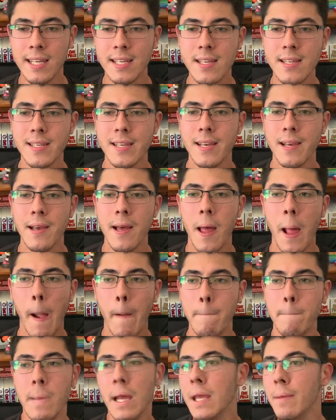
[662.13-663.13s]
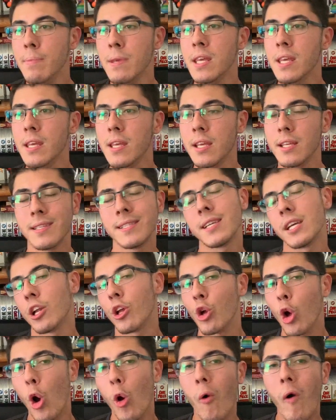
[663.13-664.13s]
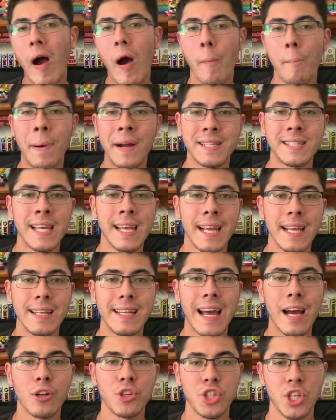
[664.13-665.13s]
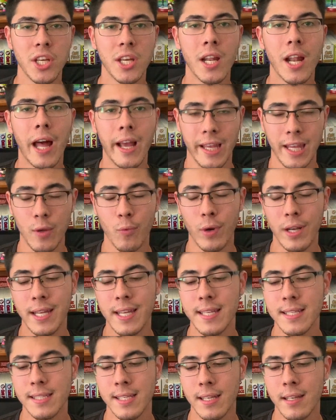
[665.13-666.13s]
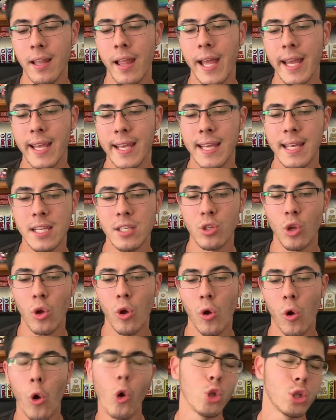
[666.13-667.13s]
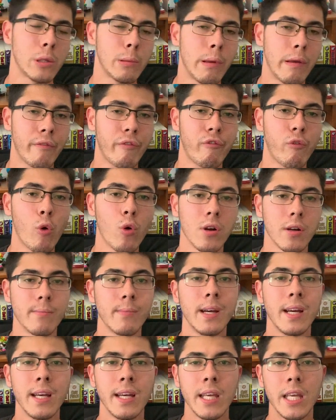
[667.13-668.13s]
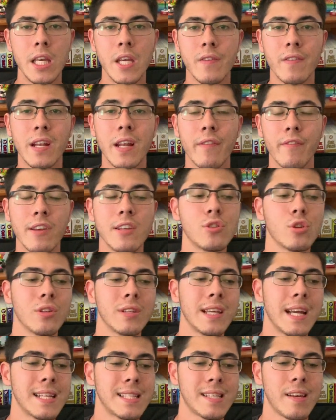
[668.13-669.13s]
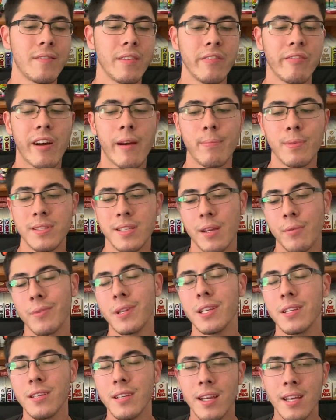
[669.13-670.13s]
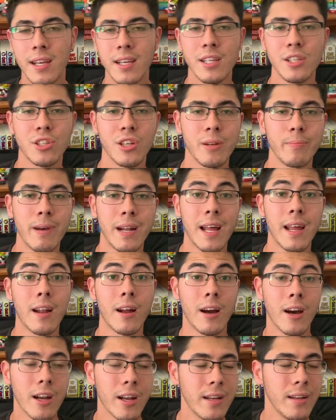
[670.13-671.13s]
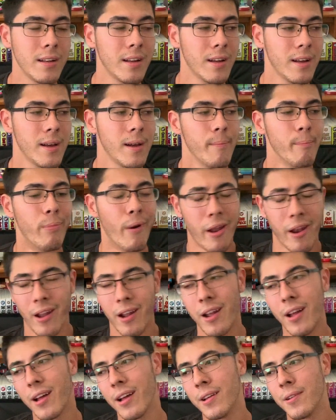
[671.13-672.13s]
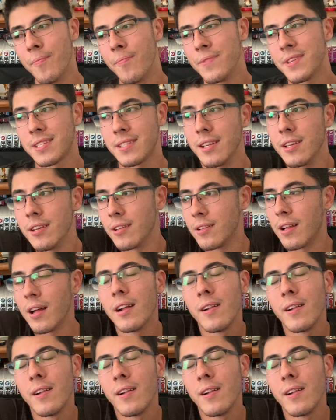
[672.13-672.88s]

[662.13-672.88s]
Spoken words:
is, maybe he's going to go out by taking down Shigaraki when he's in, like, his ultimate form, even if he's only at 75% when he should have been at 100. But still,